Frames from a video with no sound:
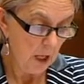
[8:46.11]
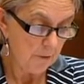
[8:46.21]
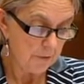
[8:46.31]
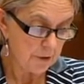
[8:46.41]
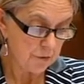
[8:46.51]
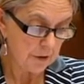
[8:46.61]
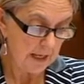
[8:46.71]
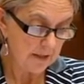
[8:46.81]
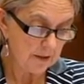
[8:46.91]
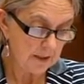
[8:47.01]
For the Sri
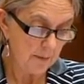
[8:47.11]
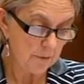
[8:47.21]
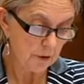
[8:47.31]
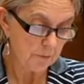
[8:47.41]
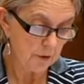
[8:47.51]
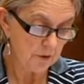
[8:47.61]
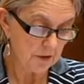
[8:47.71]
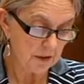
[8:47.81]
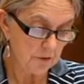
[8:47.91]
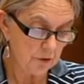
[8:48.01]
Lankan Tamil
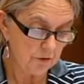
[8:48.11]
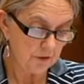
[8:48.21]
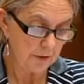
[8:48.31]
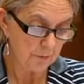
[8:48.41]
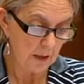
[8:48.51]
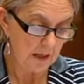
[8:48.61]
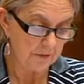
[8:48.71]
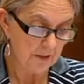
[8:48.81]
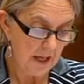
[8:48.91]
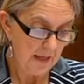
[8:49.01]
community in New South
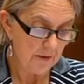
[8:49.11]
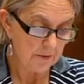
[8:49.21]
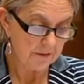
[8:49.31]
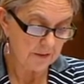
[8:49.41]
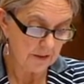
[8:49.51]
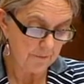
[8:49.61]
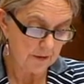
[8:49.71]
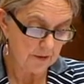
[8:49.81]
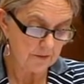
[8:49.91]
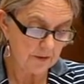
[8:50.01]
Wales, there is
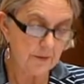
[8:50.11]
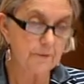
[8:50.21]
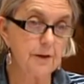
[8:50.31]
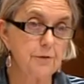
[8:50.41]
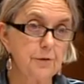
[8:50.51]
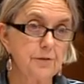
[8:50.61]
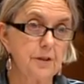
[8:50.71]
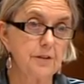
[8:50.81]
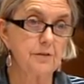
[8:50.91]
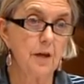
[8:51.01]
significance in the federal
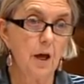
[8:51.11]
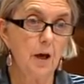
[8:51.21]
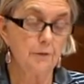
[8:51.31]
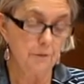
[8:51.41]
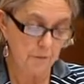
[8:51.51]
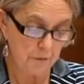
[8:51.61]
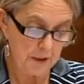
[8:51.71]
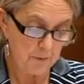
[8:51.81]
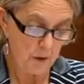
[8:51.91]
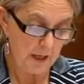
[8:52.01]
seats of
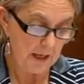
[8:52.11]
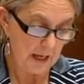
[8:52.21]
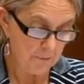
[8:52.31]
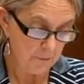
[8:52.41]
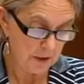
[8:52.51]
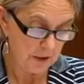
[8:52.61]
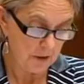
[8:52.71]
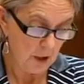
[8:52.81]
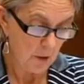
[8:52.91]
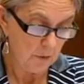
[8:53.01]
Greenway and
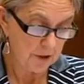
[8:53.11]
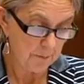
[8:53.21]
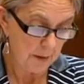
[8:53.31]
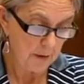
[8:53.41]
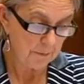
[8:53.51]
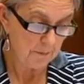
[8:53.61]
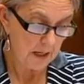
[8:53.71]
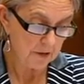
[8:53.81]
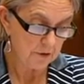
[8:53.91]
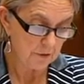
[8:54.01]
Reid, which are both
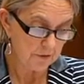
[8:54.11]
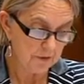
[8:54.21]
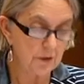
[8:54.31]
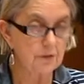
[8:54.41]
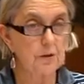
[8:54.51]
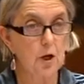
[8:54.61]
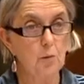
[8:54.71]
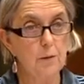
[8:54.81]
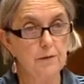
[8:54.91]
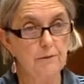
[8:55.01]
marginal seats
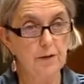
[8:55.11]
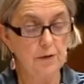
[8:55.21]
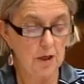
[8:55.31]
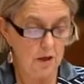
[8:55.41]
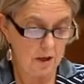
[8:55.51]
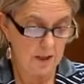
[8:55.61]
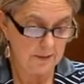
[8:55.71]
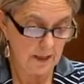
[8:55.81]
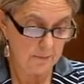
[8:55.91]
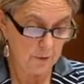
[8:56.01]
with a very high
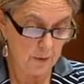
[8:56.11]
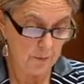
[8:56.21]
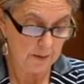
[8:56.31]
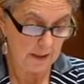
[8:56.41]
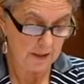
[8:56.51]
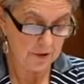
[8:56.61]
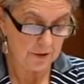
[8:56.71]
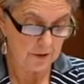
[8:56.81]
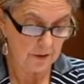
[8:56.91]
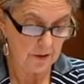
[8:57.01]
Tamil
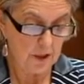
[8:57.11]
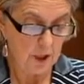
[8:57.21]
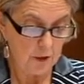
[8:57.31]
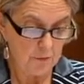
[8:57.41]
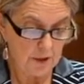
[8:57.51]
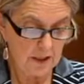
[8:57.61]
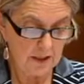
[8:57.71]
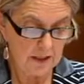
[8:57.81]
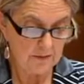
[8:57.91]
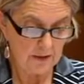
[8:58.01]
population.
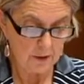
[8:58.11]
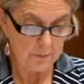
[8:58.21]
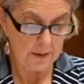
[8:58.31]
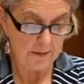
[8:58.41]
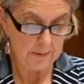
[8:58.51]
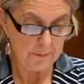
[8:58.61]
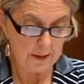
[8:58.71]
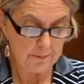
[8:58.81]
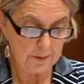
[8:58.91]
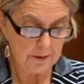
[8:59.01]
Reid is held by the Liberal
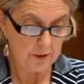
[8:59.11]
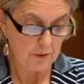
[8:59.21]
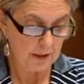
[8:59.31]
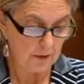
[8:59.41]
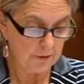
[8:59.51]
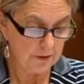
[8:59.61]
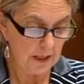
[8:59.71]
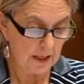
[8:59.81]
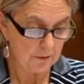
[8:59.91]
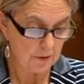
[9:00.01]
MP Craig Lundy
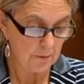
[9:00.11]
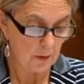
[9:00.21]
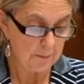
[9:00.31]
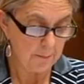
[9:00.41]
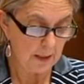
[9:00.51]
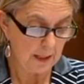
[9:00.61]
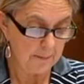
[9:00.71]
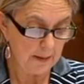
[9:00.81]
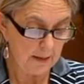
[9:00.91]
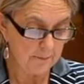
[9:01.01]
and Greenway by
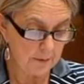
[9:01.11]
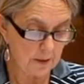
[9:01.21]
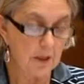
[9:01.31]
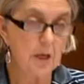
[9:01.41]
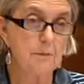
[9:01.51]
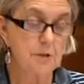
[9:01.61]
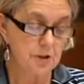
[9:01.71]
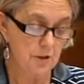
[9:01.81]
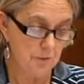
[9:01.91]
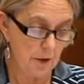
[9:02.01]
Labor MP
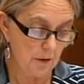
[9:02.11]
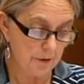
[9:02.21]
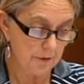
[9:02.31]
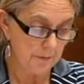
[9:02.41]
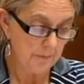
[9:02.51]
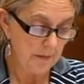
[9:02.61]
Michelle Rowland.